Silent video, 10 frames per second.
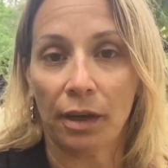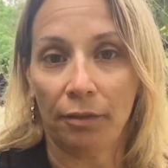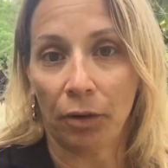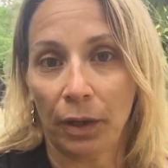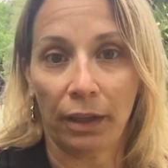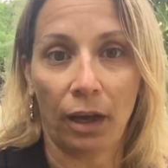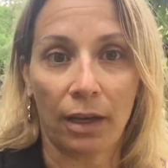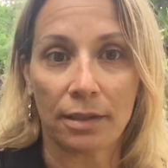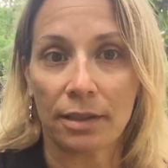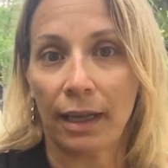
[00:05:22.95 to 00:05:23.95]
I've already
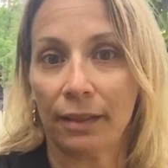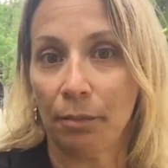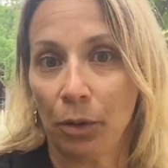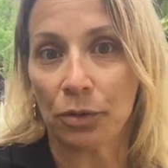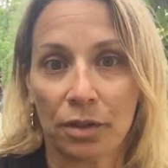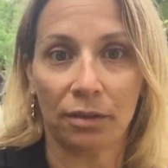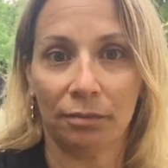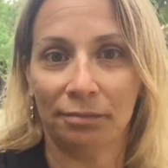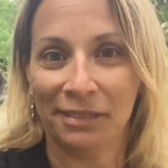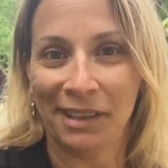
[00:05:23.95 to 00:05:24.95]
lost like the most
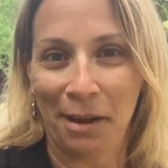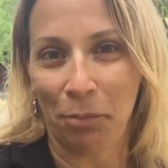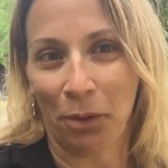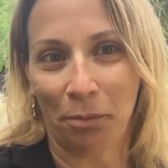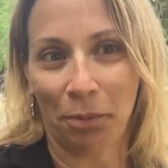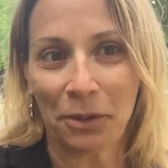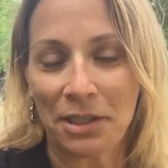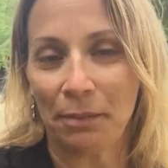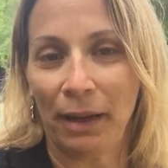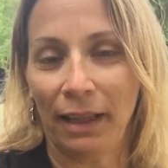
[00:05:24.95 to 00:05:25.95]
important
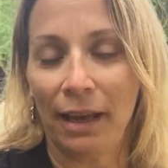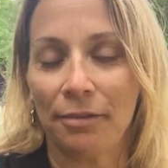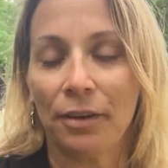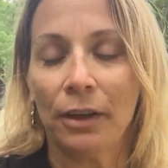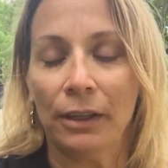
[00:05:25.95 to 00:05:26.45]
person in my life,